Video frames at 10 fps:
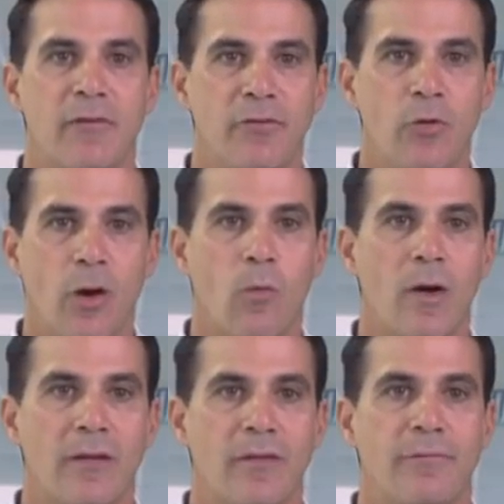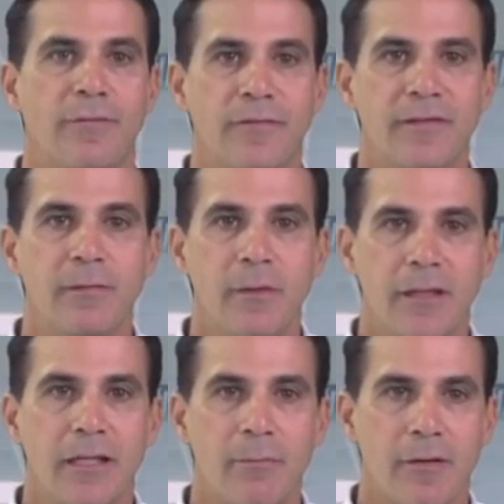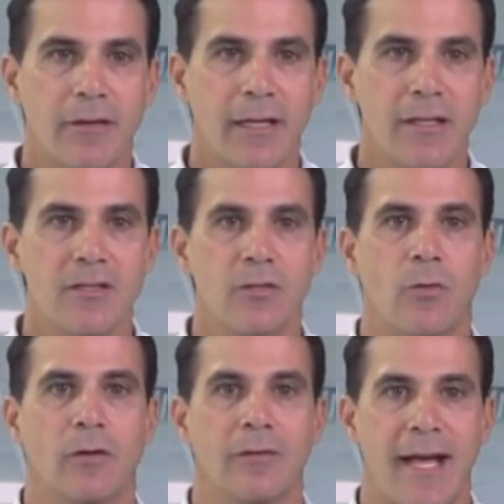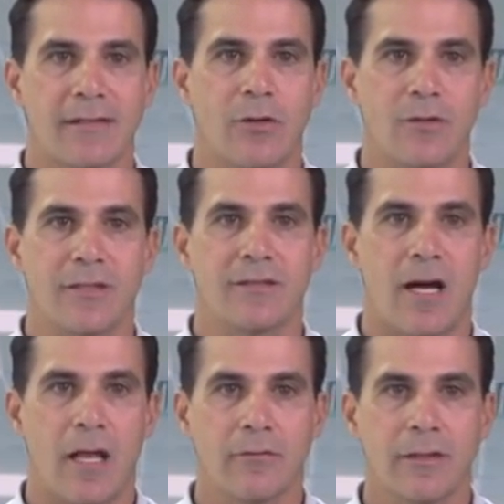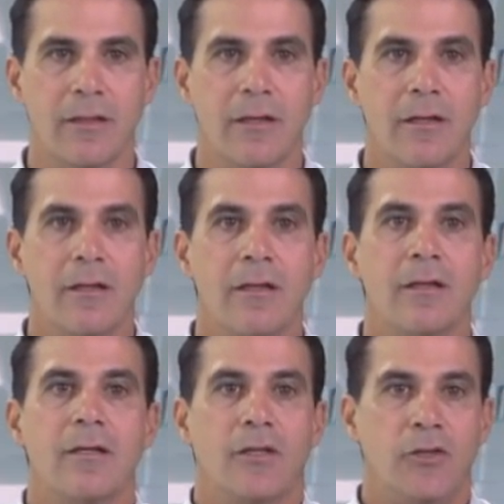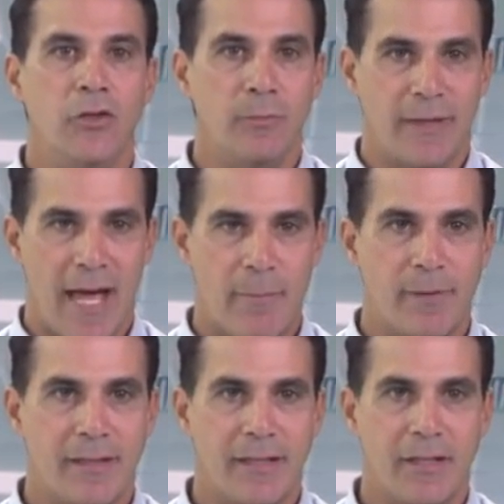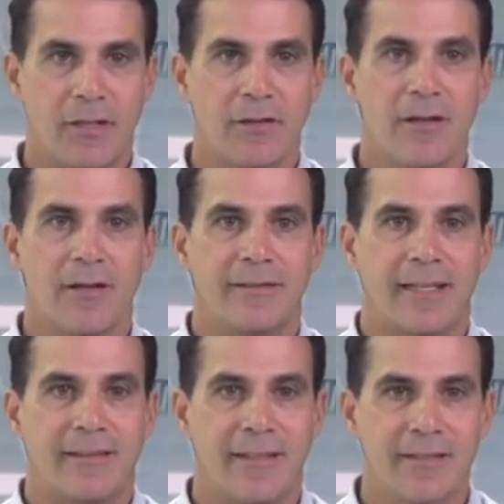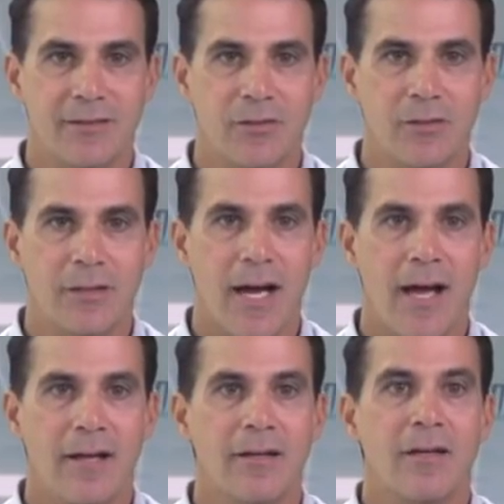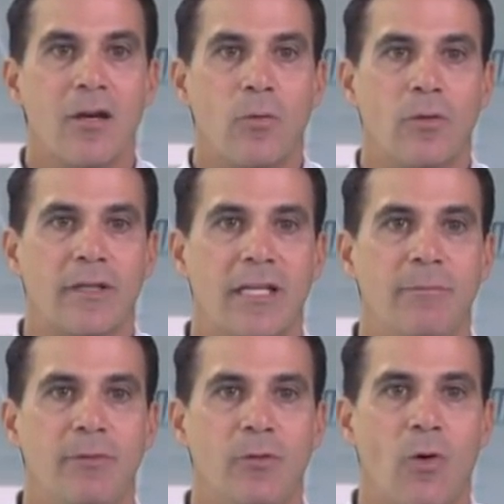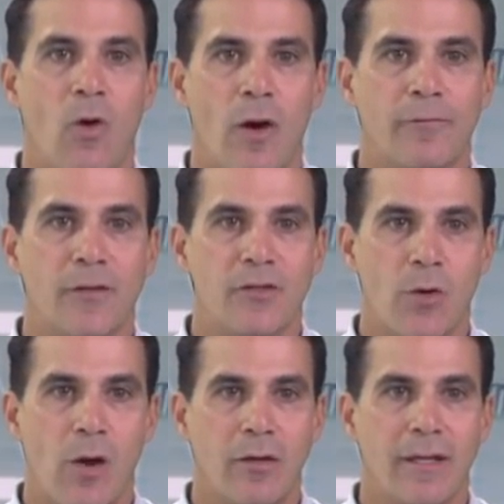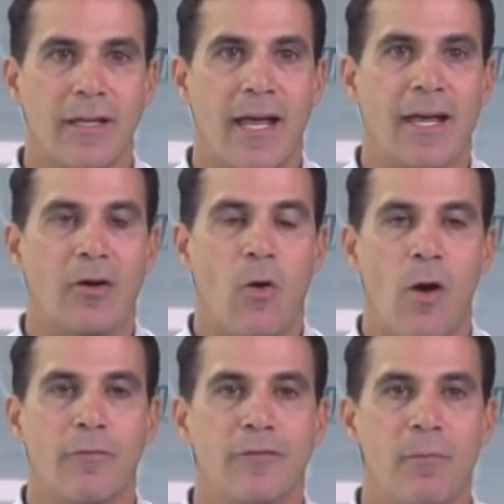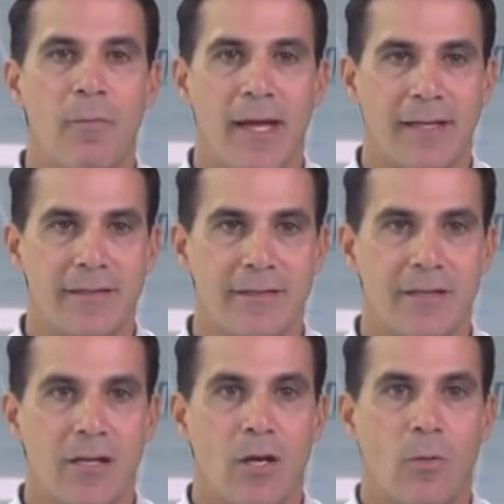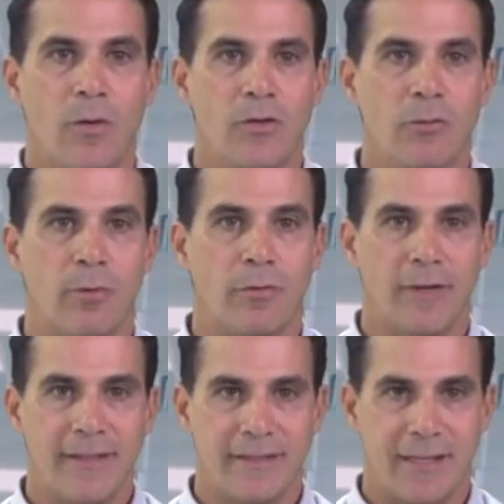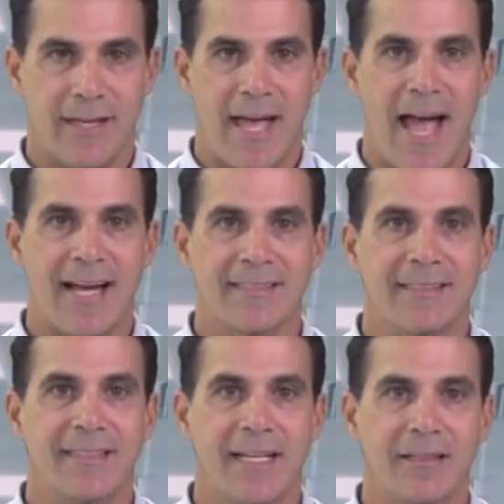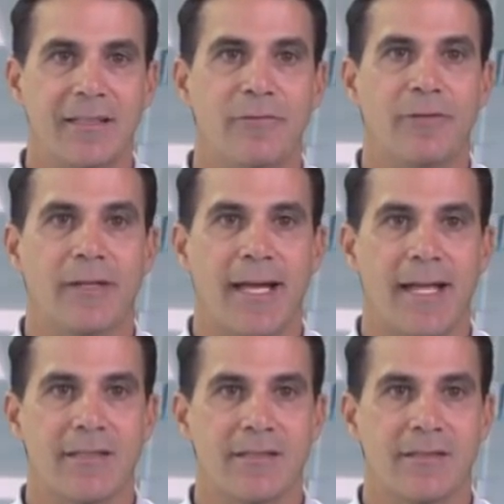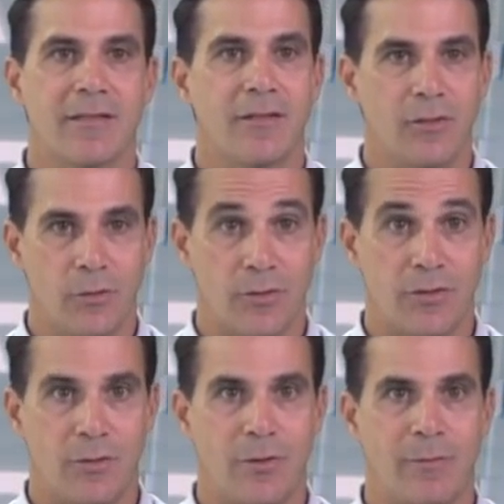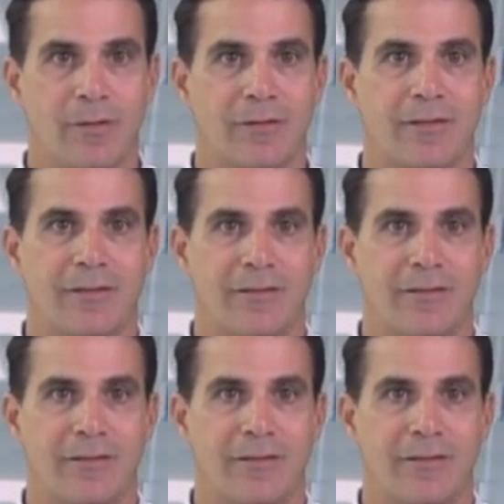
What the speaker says: if you are one of the 50 million Americans who are lactose intolerant, you'll be happy to hear that this little guy will keep you off the toilet and off the meds when your barista accidentally forgets your soy milk.